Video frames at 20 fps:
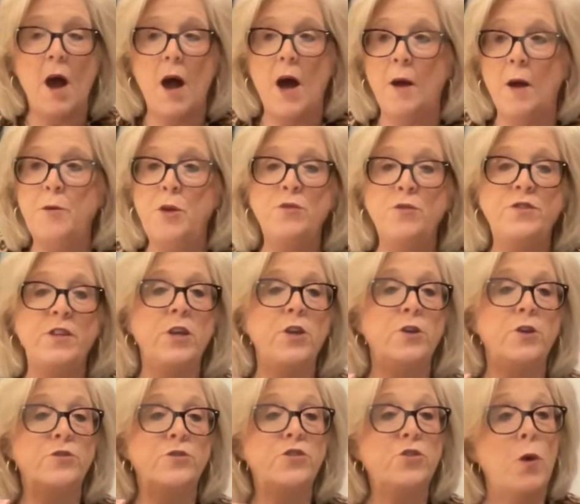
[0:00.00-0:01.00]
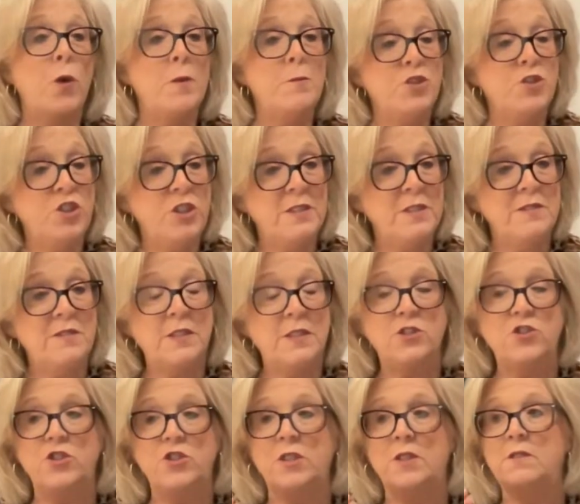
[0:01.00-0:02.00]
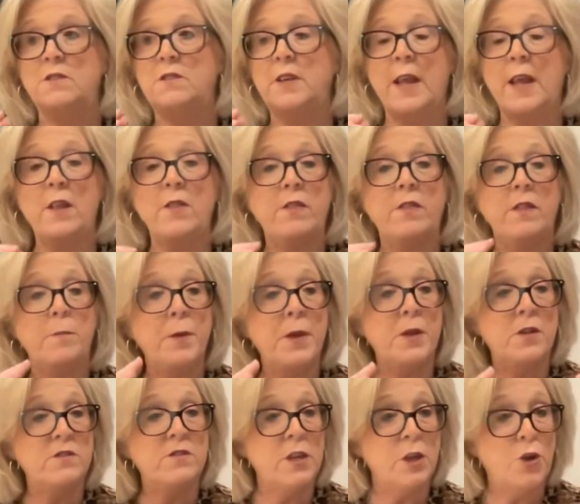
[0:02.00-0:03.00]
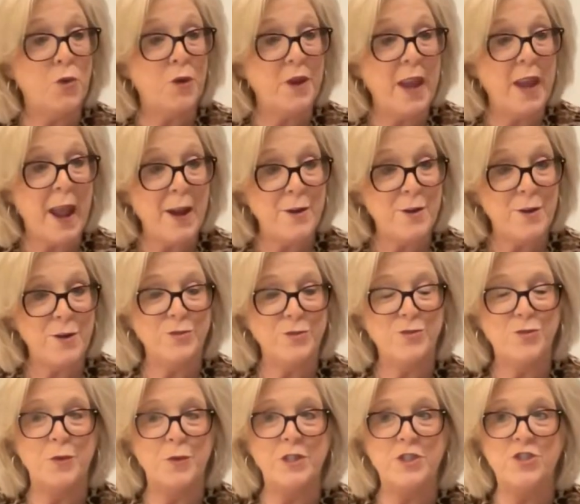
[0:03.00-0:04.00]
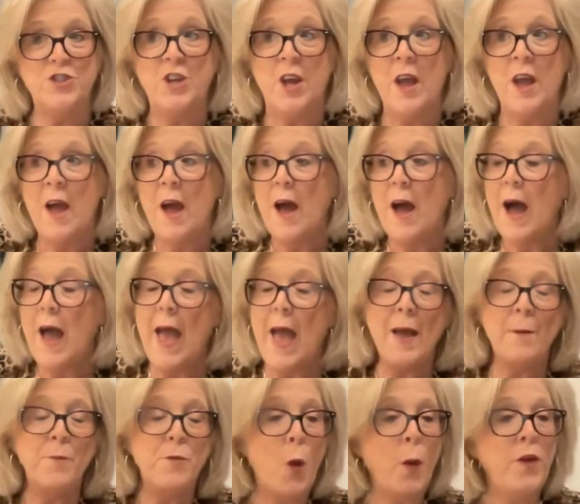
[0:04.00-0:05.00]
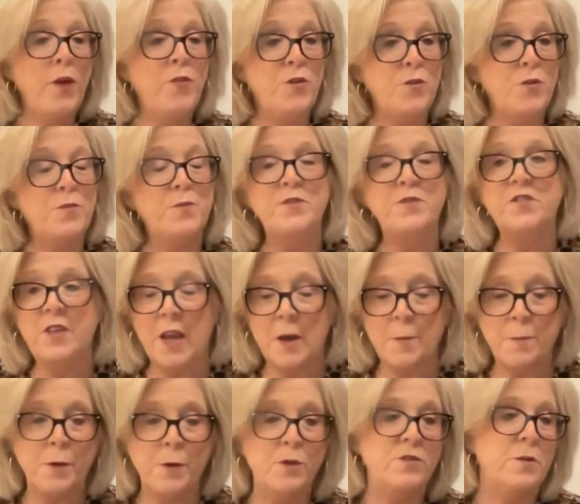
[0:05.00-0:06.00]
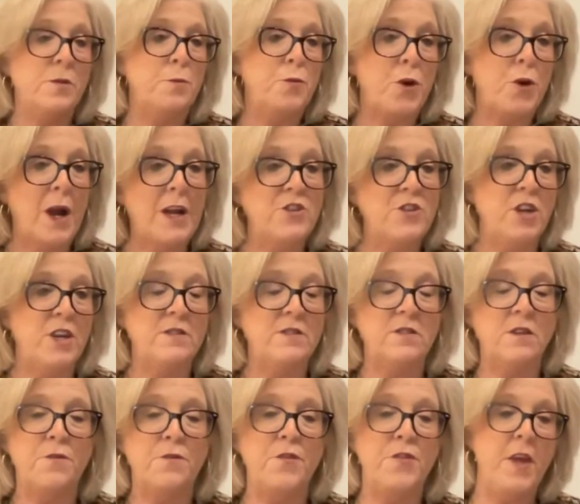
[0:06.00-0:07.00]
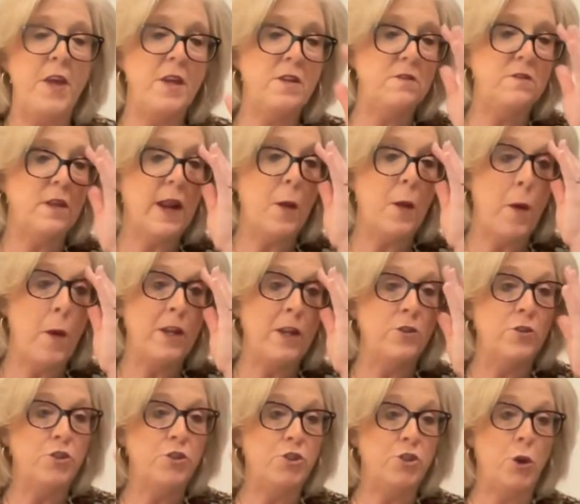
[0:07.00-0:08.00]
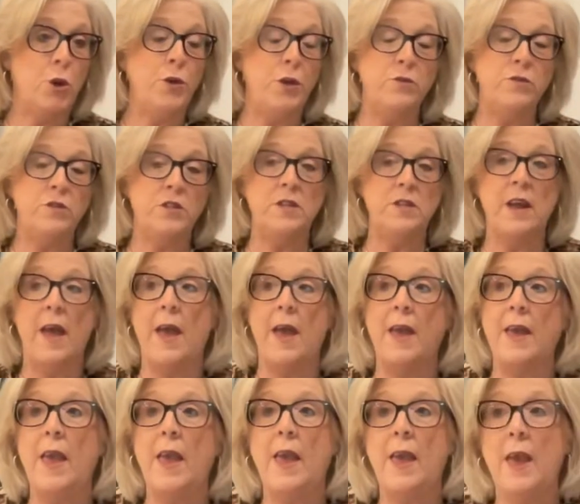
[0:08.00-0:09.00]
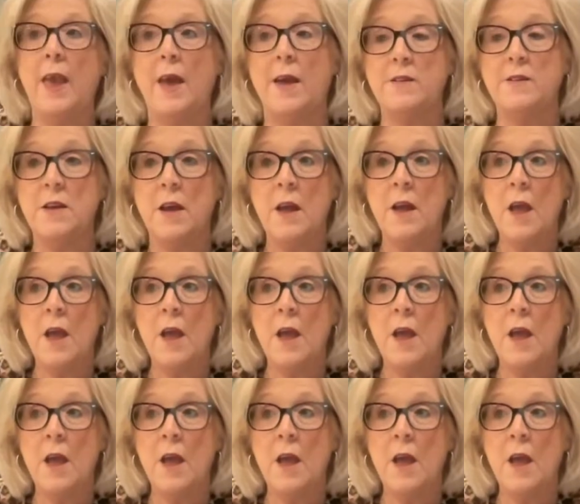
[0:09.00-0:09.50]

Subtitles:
using your sewing machine stitches and the built-in creators, which I'm going through samples and projects of things that I wanted to show you today. And